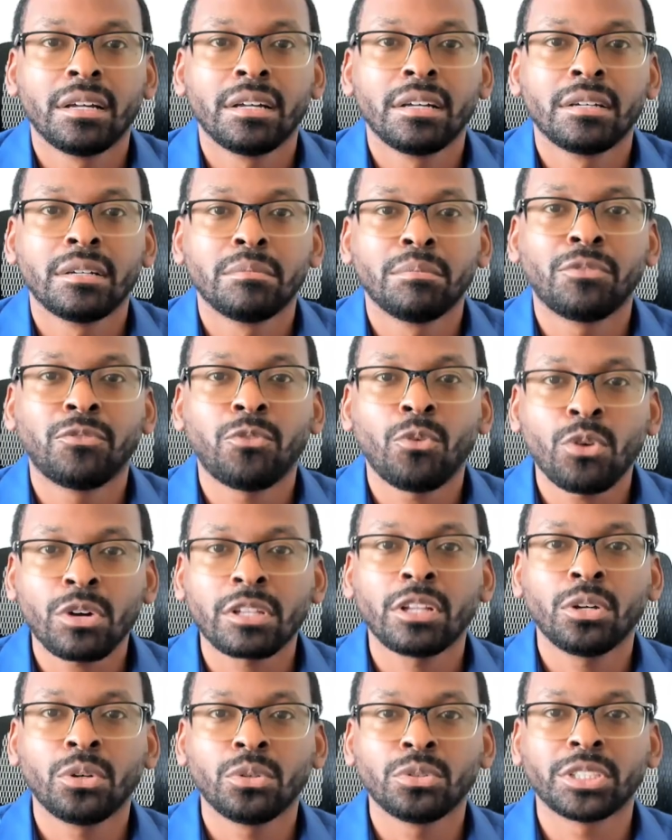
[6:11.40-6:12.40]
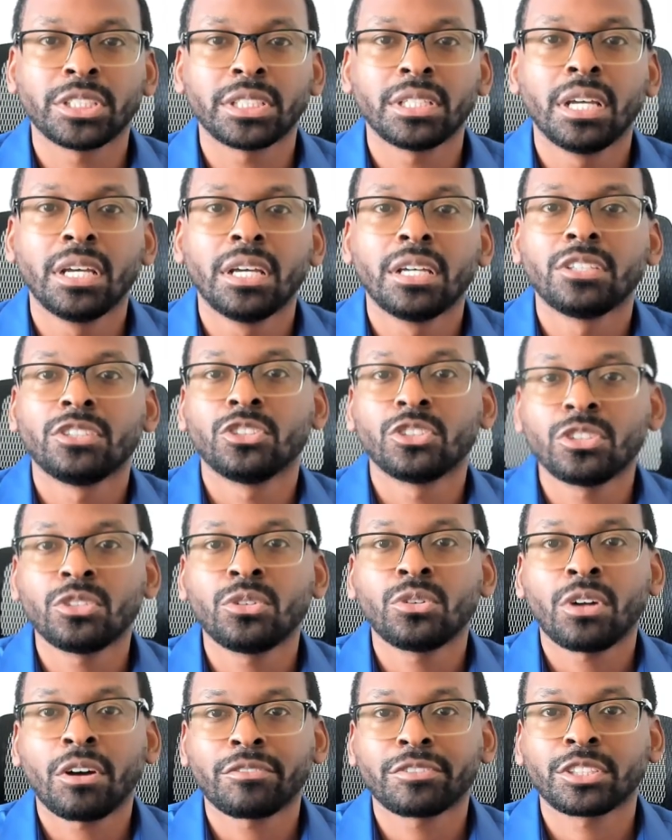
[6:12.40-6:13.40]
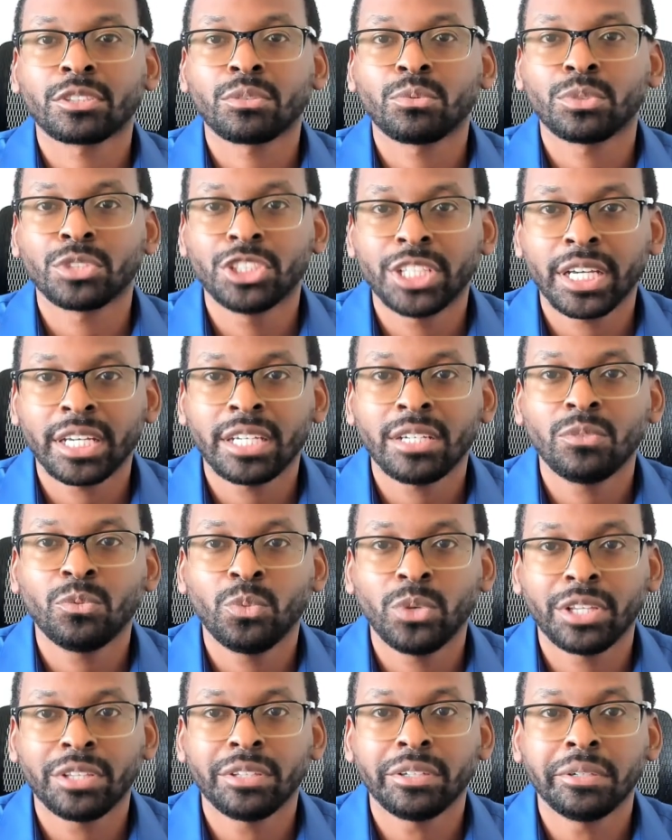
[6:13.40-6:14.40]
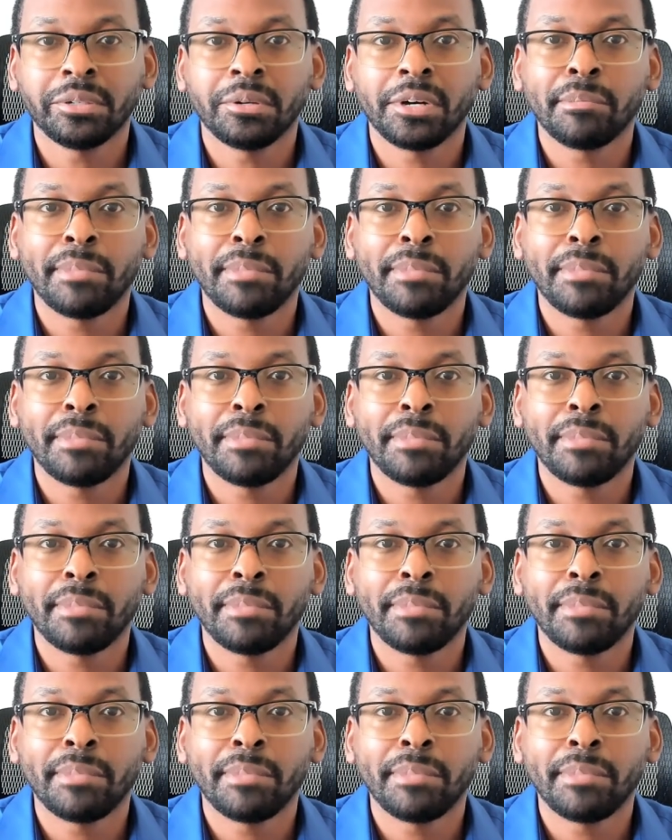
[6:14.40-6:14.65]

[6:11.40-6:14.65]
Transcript: Before closing, your loan officer will check in with you